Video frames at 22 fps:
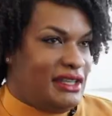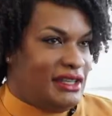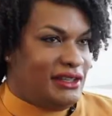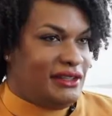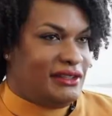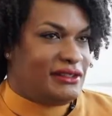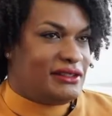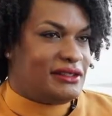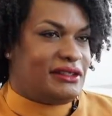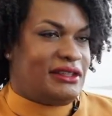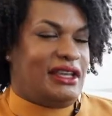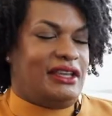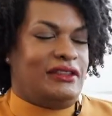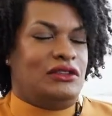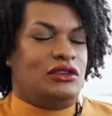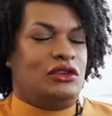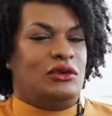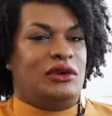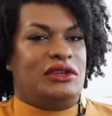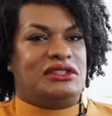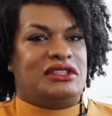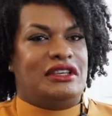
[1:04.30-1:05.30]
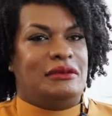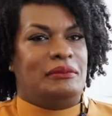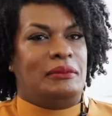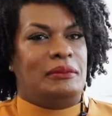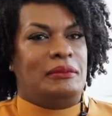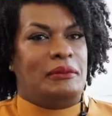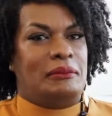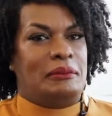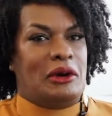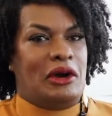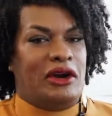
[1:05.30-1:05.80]
is. And the USA
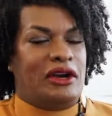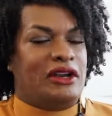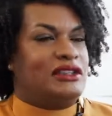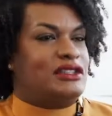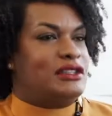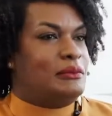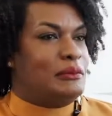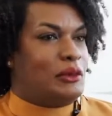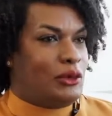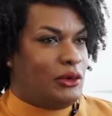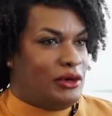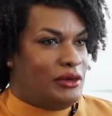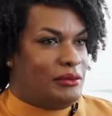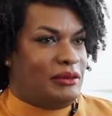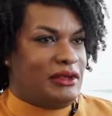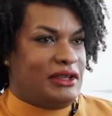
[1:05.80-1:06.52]
part is important